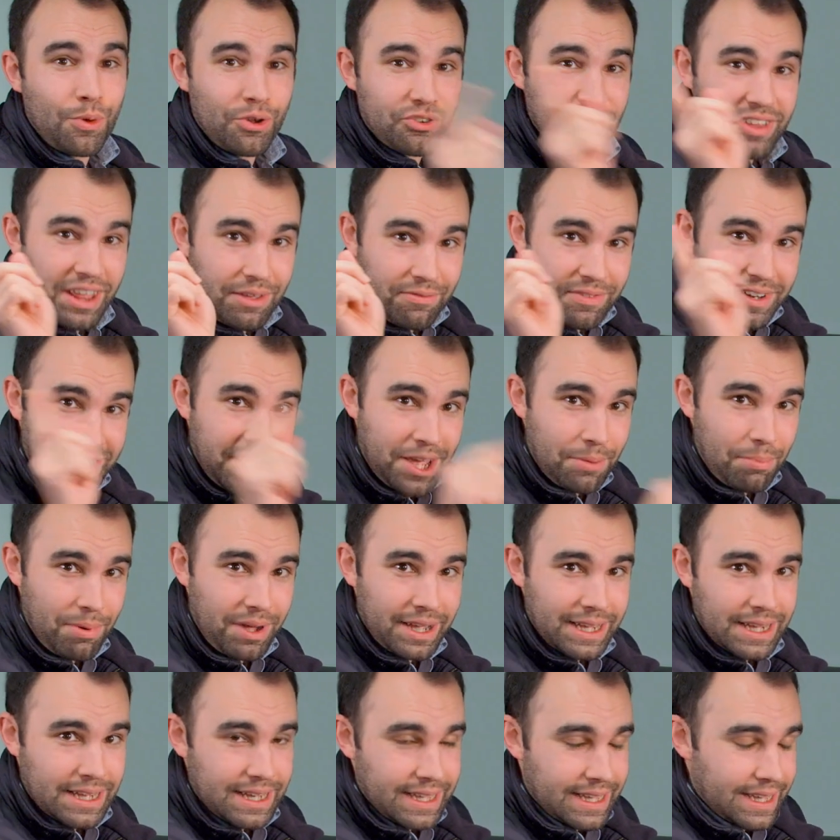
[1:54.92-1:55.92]
watch that video
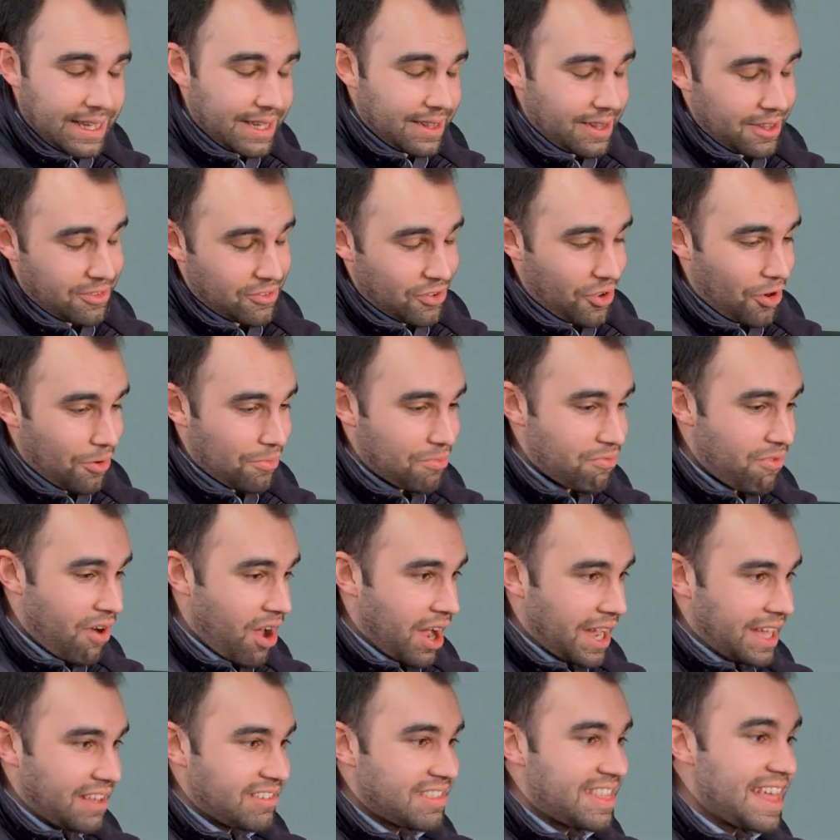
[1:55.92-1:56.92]
by clicking in the top
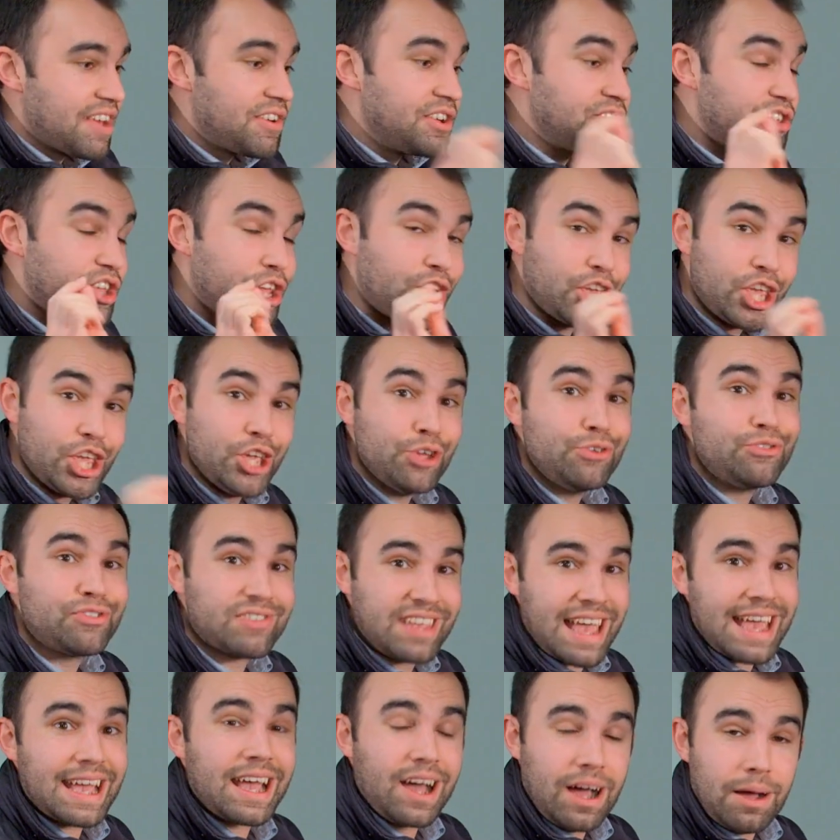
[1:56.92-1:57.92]
right, there is a huge
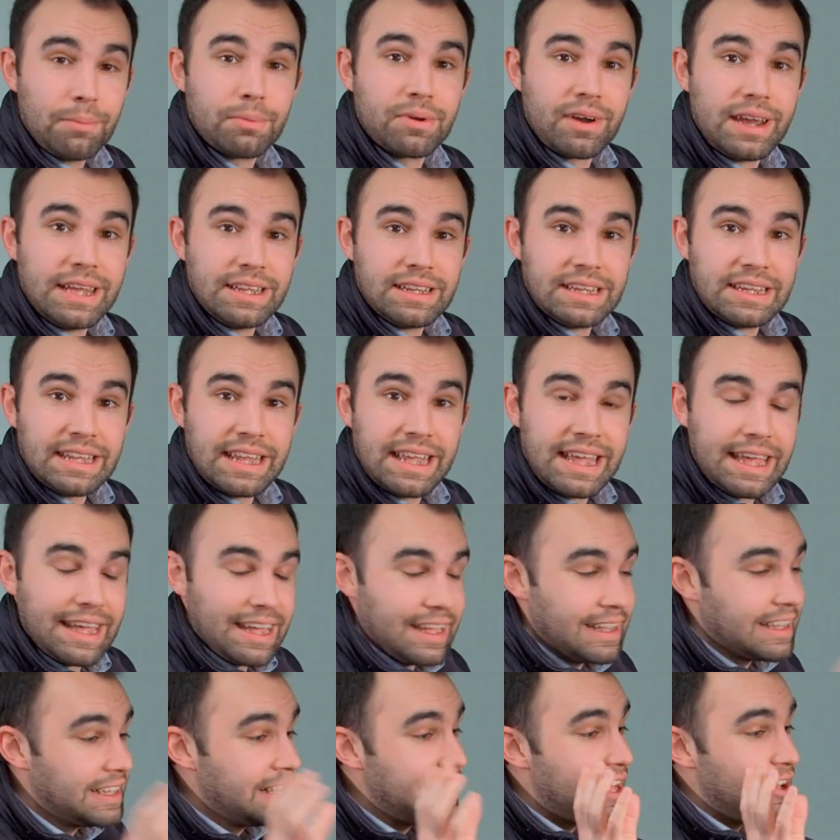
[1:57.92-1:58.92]
tech upgrade in
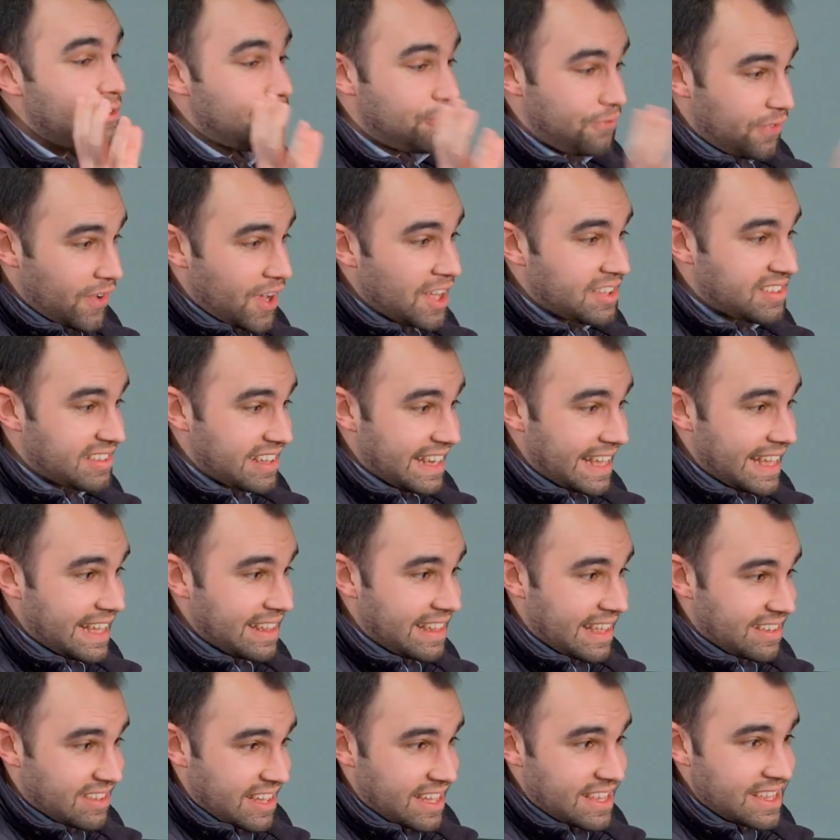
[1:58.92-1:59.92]
here. Firstly,
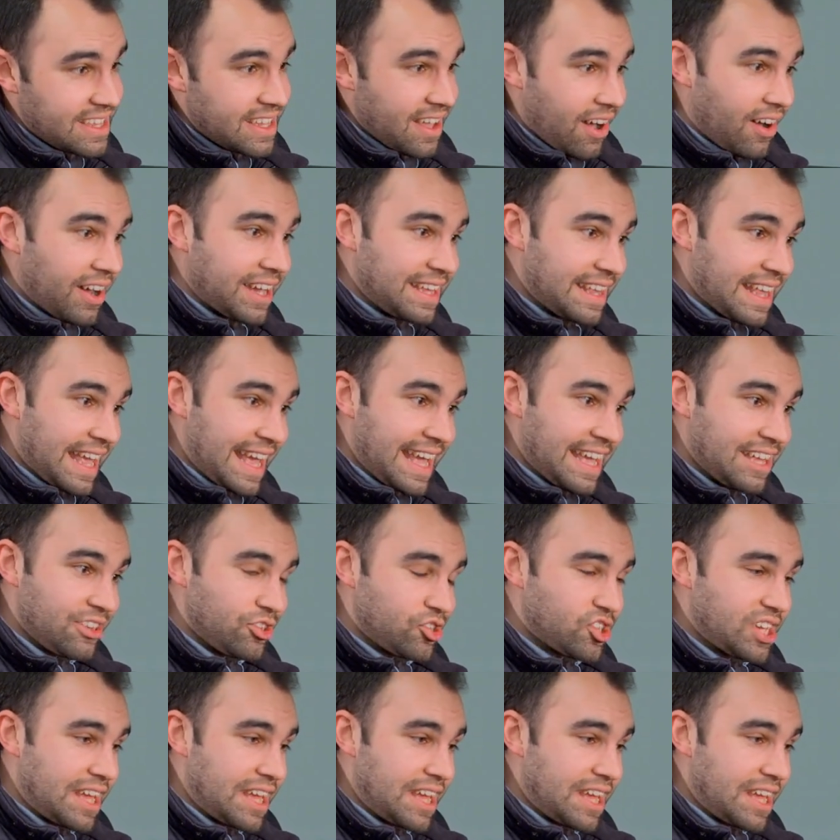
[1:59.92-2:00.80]
there's a 9-inch